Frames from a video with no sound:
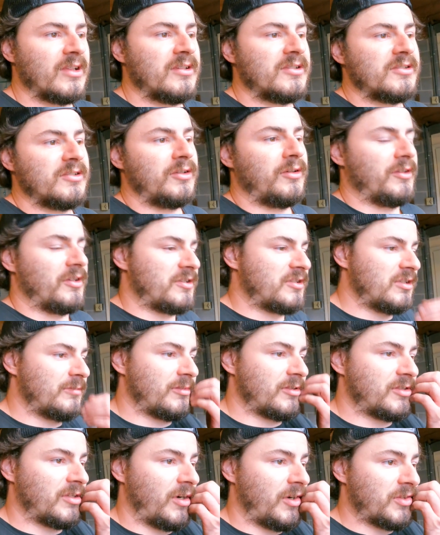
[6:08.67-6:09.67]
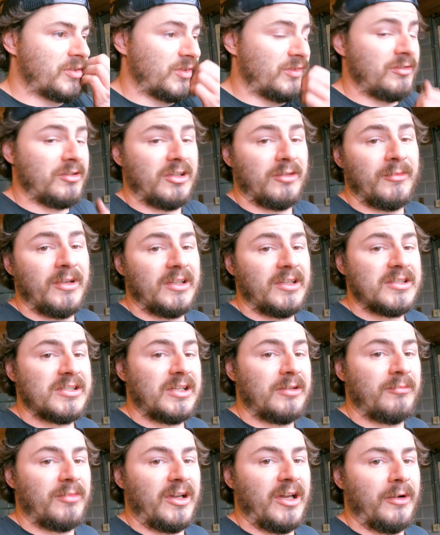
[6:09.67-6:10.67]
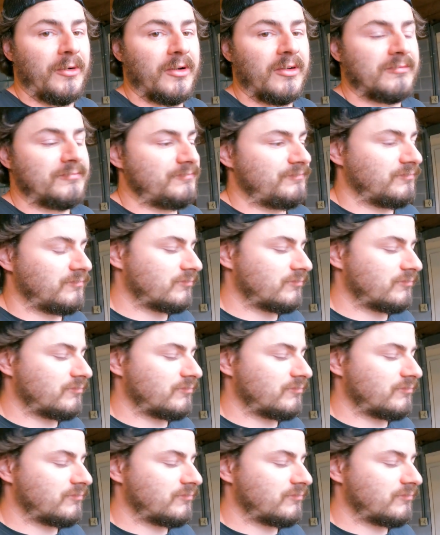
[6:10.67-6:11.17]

So on the supercharger you can make the same power,